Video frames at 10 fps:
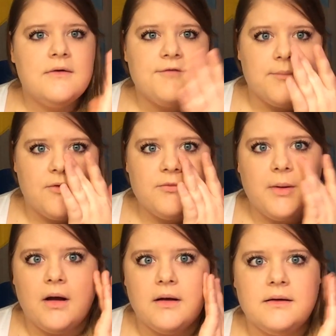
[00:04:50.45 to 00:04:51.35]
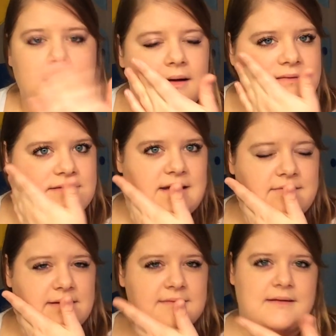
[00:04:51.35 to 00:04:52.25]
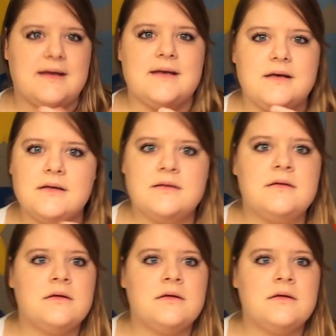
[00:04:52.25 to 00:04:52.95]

for the most part, nice even skin